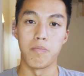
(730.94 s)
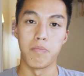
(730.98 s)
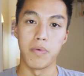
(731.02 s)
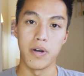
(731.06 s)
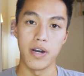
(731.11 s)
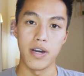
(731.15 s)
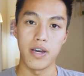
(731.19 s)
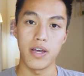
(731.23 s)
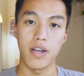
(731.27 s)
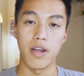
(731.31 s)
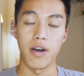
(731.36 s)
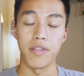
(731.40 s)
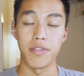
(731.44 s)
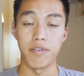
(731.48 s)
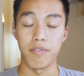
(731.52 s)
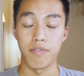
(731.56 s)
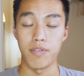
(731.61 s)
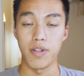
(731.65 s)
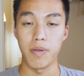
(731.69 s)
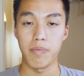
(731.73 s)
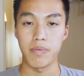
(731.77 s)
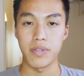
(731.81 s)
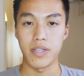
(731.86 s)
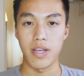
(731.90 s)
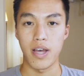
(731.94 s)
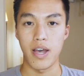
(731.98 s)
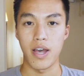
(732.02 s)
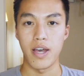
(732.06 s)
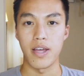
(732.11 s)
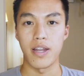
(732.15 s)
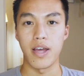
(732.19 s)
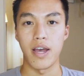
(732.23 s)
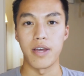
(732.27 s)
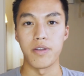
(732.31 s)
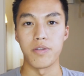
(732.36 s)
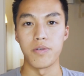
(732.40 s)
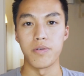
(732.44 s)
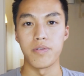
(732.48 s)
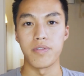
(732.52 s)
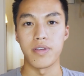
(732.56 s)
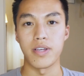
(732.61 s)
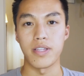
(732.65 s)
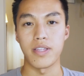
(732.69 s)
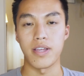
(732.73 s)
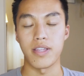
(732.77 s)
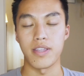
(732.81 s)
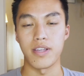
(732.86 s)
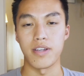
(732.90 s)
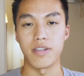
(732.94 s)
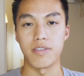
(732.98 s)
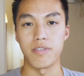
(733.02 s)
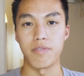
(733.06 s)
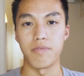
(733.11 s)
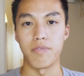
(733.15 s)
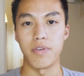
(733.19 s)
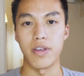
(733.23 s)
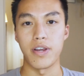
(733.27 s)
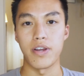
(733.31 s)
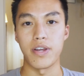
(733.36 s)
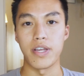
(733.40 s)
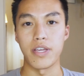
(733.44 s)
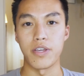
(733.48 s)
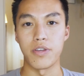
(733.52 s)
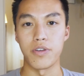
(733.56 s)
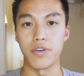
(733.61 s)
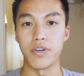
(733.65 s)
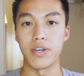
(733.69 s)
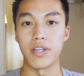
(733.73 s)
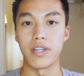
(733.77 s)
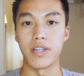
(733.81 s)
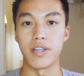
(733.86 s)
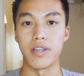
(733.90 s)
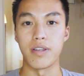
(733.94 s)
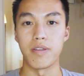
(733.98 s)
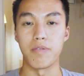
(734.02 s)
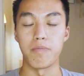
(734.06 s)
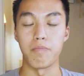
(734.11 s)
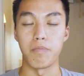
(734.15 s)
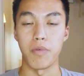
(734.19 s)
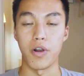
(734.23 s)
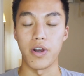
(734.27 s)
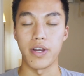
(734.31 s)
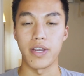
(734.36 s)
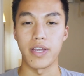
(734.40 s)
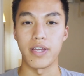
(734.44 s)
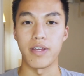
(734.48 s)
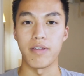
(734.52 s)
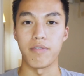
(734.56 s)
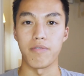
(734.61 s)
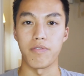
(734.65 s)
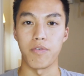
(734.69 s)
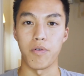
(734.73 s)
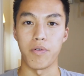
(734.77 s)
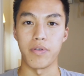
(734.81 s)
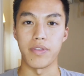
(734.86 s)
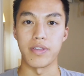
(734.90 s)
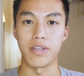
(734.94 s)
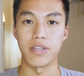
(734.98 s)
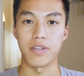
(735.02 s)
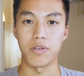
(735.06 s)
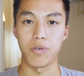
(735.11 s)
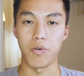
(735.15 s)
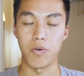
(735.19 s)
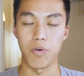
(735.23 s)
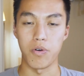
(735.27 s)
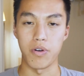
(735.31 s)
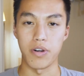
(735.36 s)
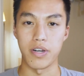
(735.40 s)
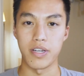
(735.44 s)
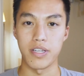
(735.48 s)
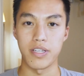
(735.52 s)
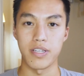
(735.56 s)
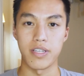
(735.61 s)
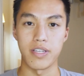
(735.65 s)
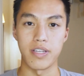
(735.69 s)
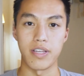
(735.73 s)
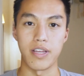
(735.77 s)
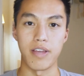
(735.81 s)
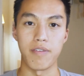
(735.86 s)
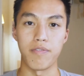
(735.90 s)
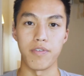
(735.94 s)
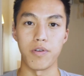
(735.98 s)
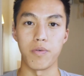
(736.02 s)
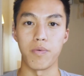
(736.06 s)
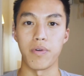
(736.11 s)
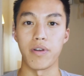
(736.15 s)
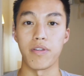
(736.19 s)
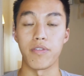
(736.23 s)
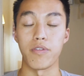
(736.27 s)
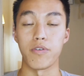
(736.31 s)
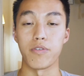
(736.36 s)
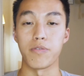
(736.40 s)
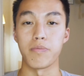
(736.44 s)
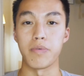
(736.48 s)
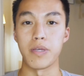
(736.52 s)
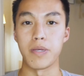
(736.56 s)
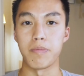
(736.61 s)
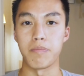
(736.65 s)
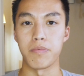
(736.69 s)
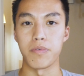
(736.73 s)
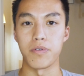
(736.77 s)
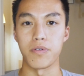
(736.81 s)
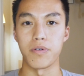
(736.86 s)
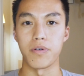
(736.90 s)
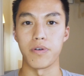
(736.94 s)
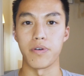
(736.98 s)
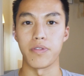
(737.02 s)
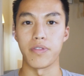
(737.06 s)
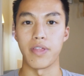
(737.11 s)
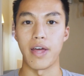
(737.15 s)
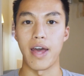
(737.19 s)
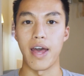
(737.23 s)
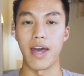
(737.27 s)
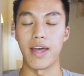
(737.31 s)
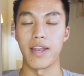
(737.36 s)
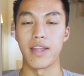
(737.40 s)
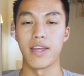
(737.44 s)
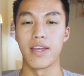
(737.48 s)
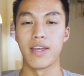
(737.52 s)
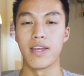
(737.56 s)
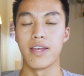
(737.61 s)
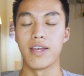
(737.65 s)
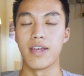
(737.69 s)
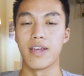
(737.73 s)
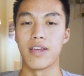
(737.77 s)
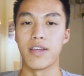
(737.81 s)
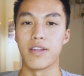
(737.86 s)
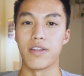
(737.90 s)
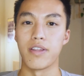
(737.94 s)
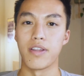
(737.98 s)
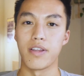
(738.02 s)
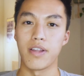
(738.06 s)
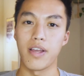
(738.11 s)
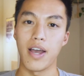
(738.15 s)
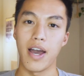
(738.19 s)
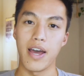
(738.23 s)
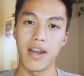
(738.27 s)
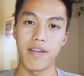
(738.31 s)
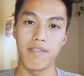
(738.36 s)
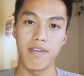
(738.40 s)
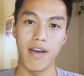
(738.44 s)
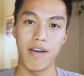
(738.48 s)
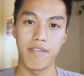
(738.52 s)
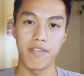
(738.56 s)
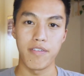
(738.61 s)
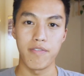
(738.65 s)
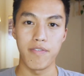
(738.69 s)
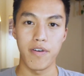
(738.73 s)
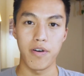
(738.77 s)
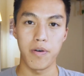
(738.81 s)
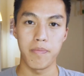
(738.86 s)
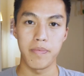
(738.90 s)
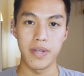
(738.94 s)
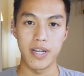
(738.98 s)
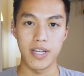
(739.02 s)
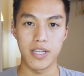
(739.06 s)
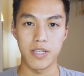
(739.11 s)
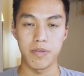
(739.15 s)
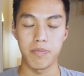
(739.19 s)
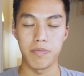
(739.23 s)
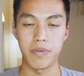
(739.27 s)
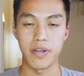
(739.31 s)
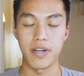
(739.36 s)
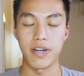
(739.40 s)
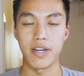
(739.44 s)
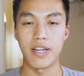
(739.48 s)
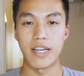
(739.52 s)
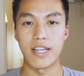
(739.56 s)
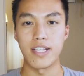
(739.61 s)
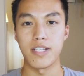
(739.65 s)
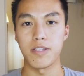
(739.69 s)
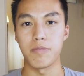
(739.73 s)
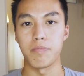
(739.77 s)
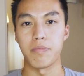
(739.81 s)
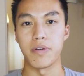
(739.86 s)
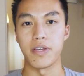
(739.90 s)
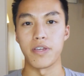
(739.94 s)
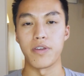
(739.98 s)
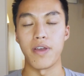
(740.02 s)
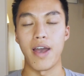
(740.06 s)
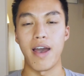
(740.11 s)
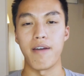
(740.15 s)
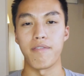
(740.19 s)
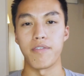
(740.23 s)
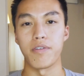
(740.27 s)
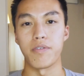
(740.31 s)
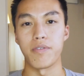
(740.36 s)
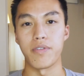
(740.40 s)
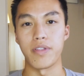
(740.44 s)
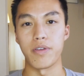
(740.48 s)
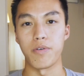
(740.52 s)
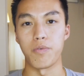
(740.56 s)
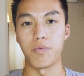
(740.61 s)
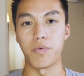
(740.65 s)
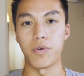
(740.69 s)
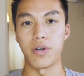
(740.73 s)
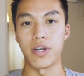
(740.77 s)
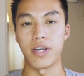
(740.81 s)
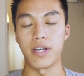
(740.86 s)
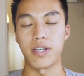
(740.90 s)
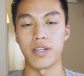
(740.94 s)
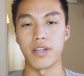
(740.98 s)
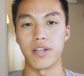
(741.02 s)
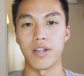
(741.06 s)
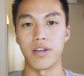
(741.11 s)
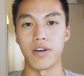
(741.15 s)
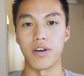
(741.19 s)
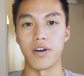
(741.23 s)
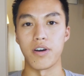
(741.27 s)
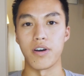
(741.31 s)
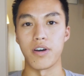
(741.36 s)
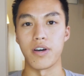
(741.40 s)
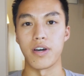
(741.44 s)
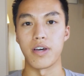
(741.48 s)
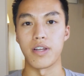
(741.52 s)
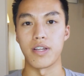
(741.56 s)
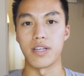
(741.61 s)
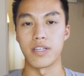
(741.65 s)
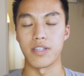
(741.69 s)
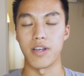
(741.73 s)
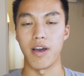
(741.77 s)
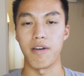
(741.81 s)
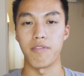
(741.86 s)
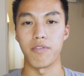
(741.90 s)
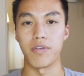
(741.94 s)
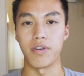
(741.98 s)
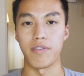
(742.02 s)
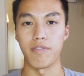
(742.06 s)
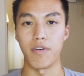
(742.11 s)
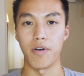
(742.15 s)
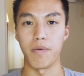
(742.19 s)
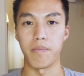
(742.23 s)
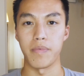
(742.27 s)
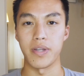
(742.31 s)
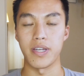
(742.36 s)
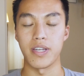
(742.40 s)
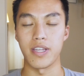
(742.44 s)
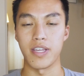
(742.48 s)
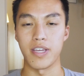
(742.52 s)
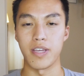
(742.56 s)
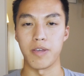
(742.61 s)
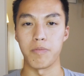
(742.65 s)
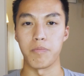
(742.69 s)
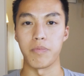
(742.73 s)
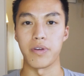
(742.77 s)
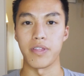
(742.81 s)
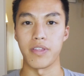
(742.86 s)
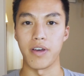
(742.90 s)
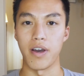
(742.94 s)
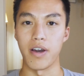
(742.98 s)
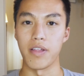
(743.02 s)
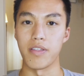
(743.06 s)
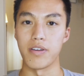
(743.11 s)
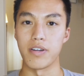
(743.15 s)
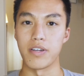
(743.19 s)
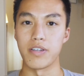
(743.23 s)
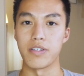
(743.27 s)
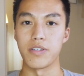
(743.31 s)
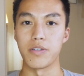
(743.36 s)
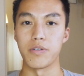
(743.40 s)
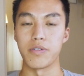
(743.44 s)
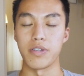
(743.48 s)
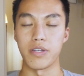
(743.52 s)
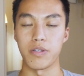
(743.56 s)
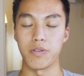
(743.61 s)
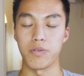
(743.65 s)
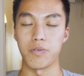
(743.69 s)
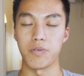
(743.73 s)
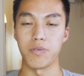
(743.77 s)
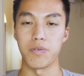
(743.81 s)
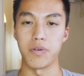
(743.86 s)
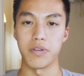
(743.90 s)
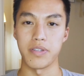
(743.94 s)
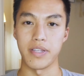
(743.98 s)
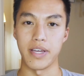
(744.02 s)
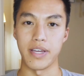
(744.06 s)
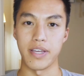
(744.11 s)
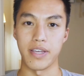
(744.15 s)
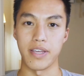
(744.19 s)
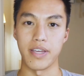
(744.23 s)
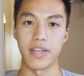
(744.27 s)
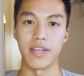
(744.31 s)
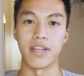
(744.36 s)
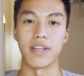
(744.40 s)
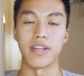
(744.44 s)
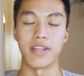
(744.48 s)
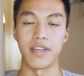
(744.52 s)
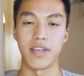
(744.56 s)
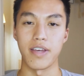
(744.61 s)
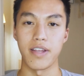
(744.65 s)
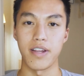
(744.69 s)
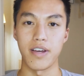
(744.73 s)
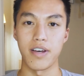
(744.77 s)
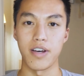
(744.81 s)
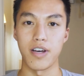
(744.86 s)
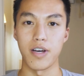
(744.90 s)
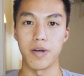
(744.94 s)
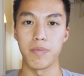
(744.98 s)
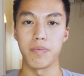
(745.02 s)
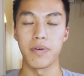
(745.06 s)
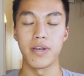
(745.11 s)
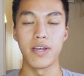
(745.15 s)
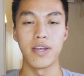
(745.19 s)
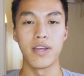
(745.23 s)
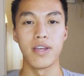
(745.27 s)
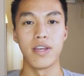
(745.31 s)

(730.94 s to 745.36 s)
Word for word: But on the flip side, I do think that there's a very good market for this course if you're one of those people that kind of have development experience, but you haven't really worked on a software development team with others using tools like Git and GitHub,